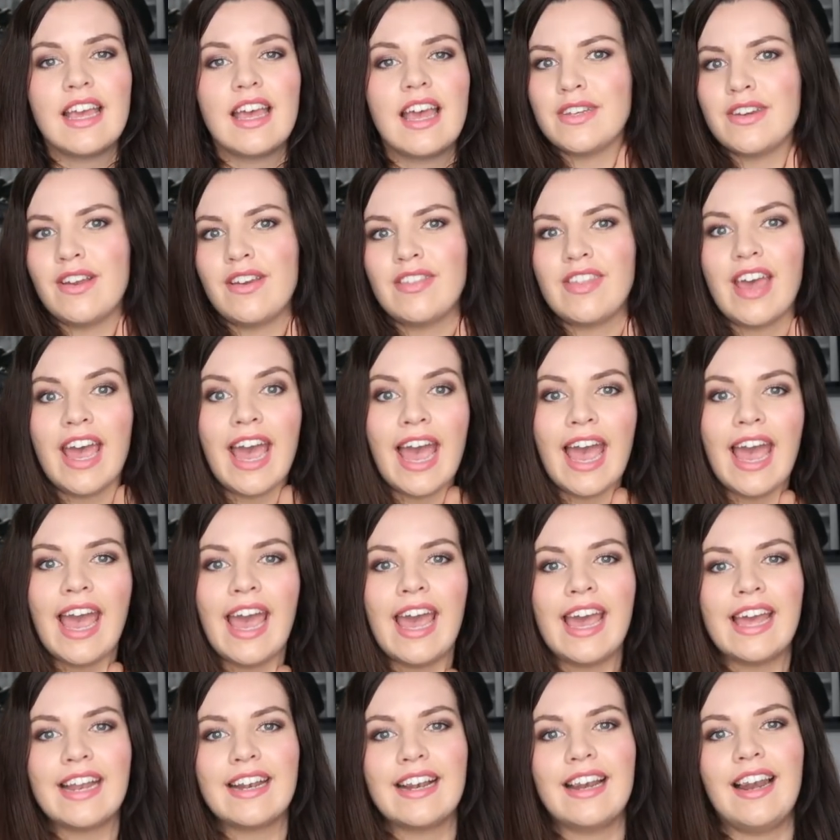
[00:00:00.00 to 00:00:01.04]
You know, that
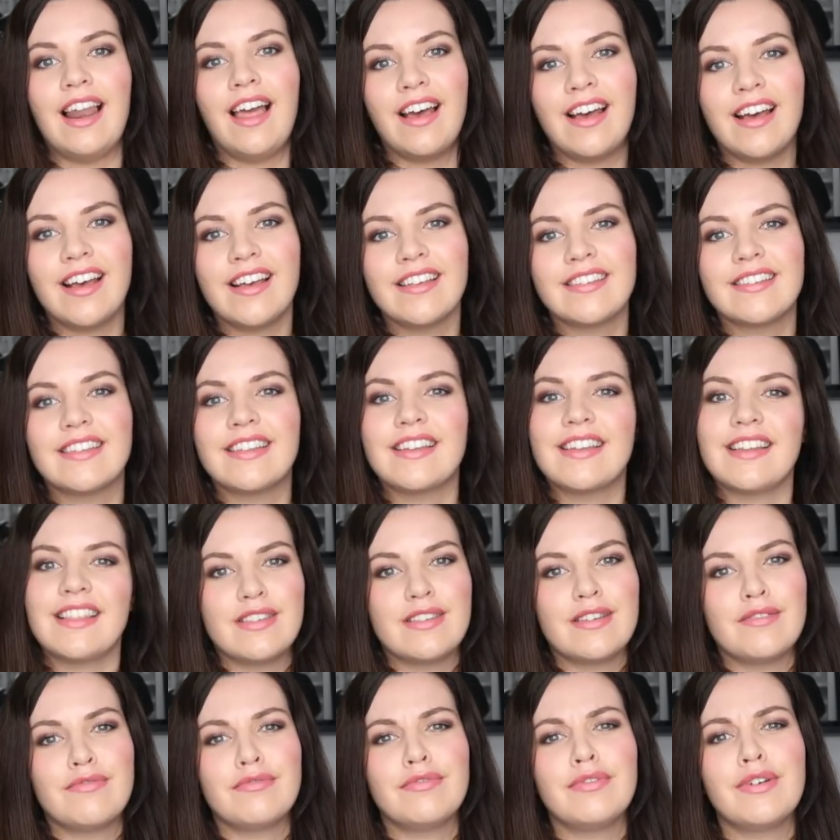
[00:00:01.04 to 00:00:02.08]
At Last. It's
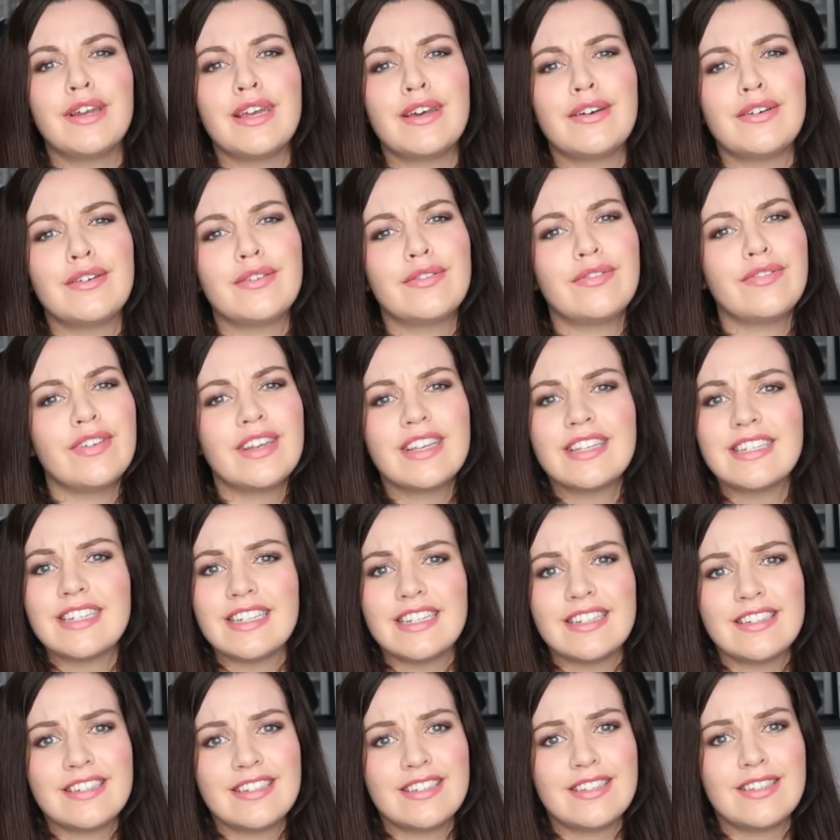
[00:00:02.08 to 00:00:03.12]
a real
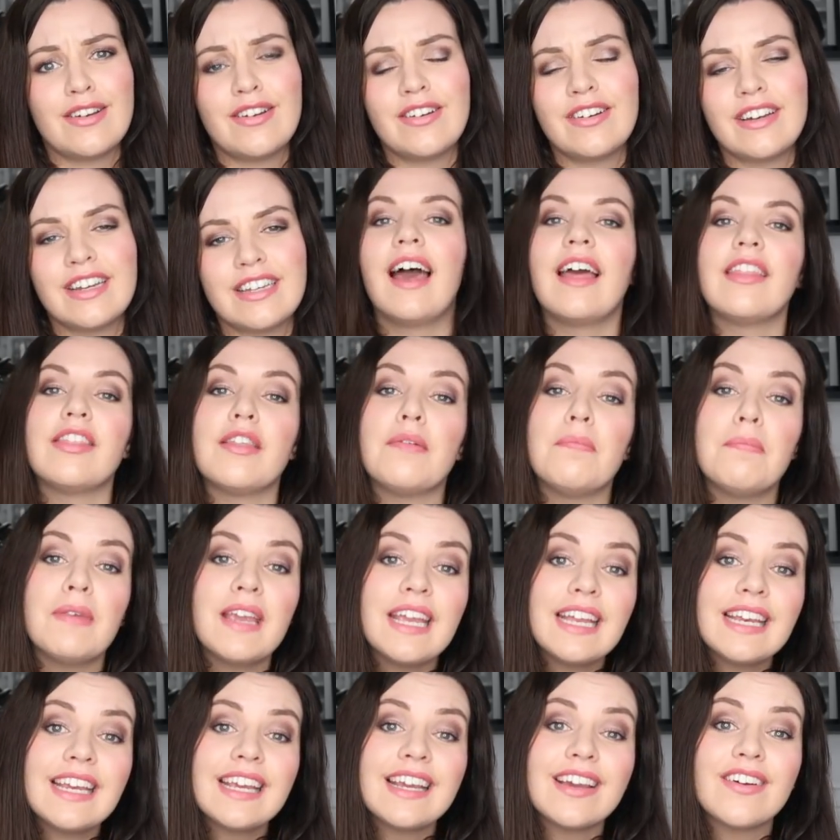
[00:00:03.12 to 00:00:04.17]
vintage song. The
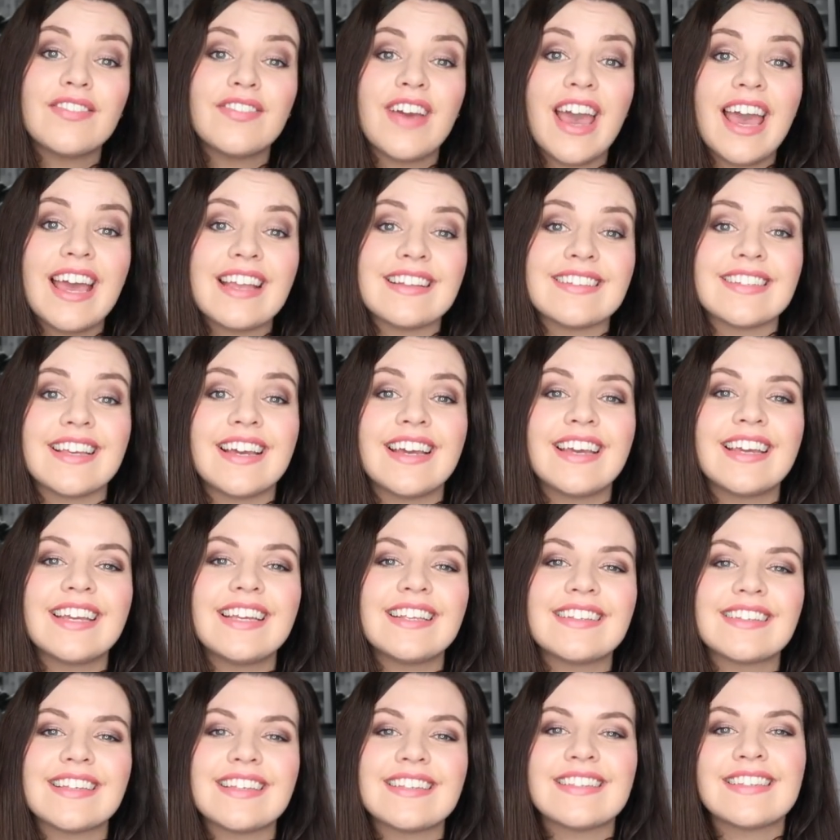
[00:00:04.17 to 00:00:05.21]
meaning of Etta
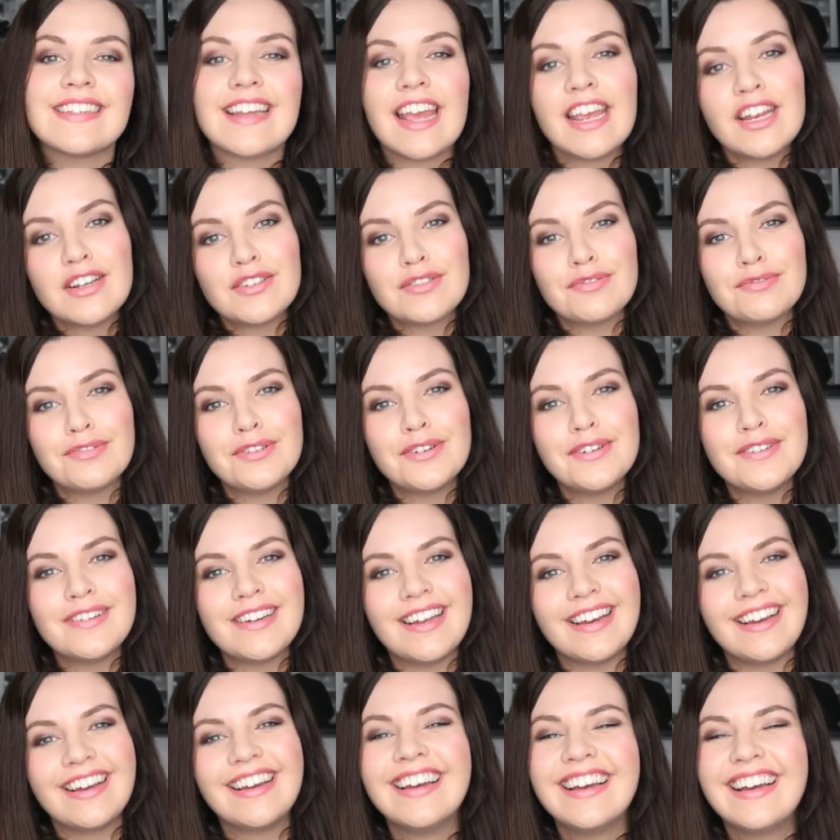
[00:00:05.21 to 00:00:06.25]
is estate
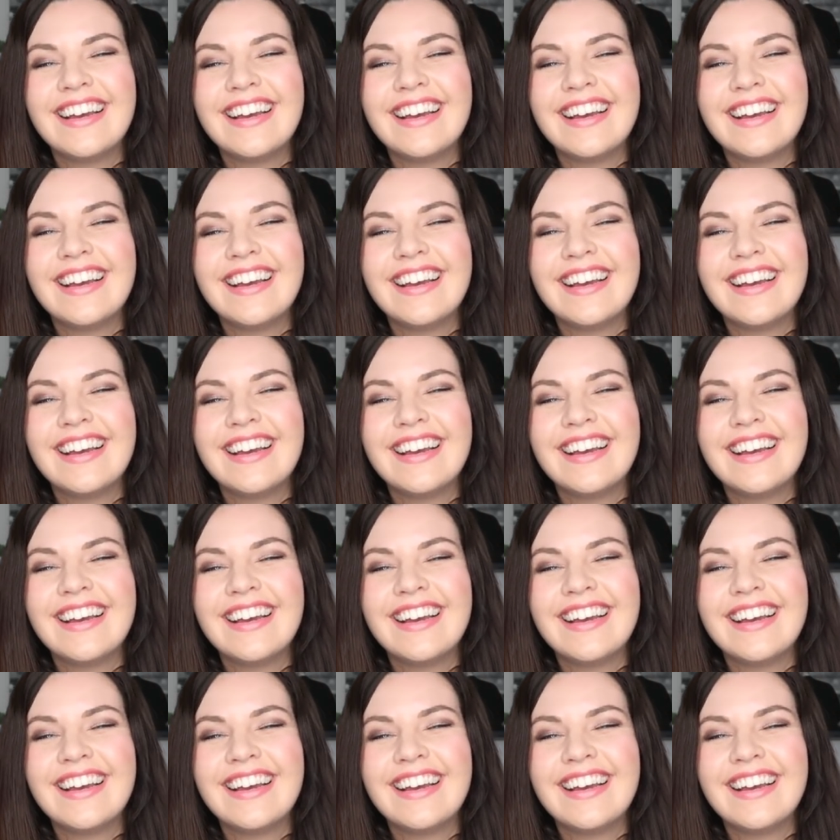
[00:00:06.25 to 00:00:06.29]
ruler,